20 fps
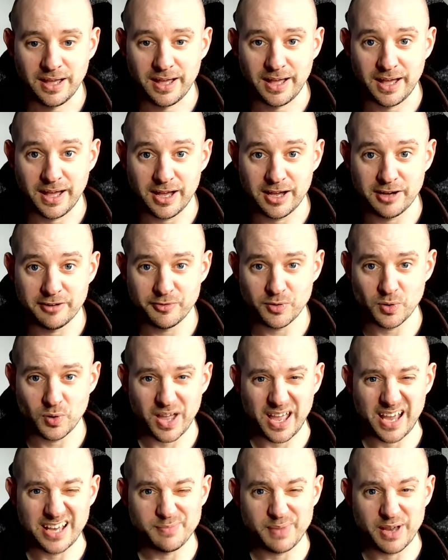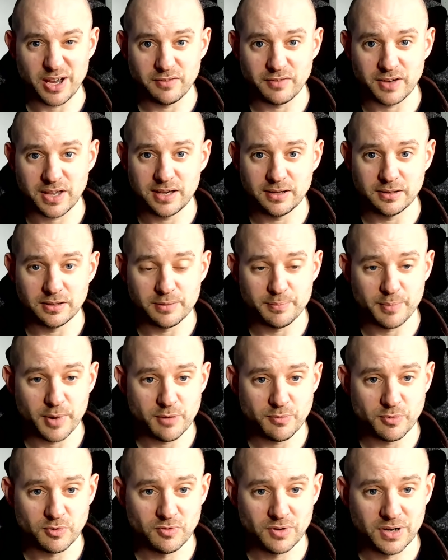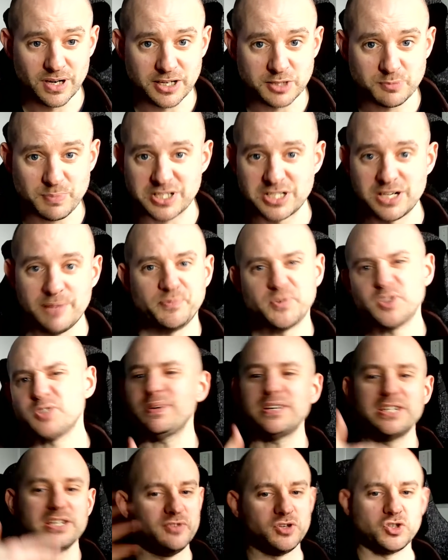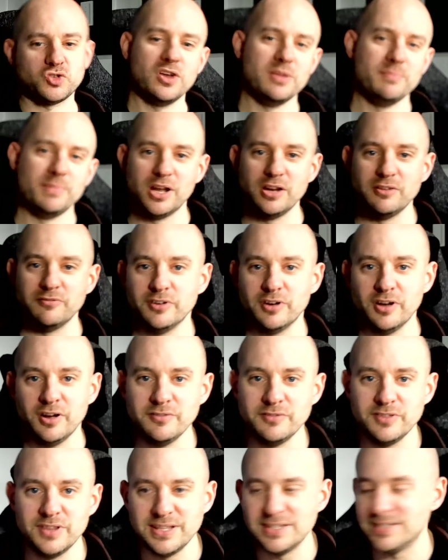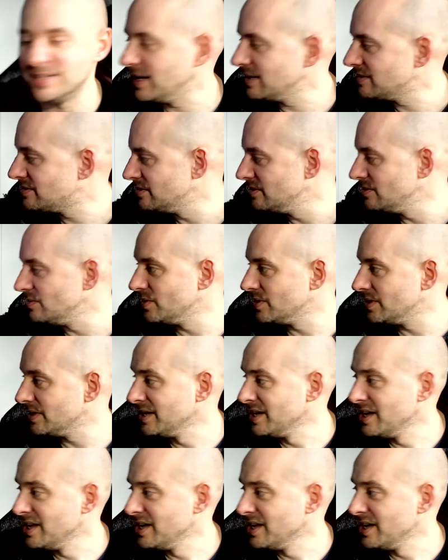4K is a bit overkill at the moment, really, especially for streaming over the internet to